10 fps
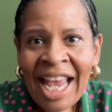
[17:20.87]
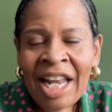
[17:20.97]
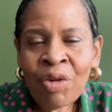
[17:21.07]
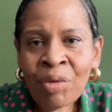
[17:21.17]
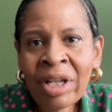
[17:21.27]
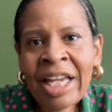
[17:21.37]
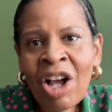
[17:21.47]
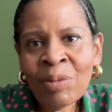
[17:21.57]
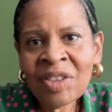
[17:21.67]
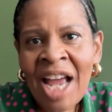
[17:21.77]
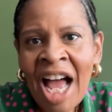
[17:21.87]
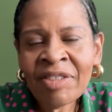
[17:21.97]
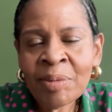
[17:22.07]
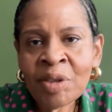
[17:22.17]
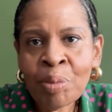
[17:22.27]
and it really helps to have
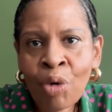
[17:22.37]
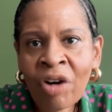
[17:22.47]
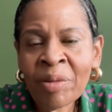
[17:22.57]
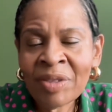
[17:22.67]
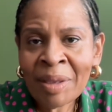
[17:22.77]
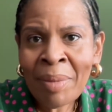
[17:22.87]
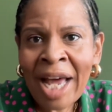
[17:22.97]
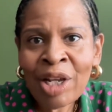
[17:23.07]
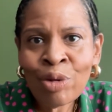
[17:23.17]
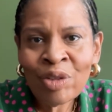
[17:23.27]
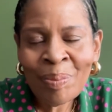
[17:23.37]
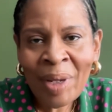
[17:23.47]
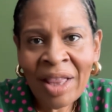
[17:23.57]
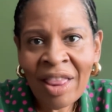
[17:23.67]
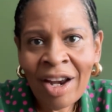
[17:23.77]
some support from somebody who's
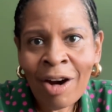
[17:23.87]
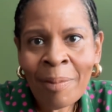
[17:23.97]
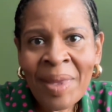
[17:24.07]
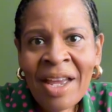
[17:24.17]
been there.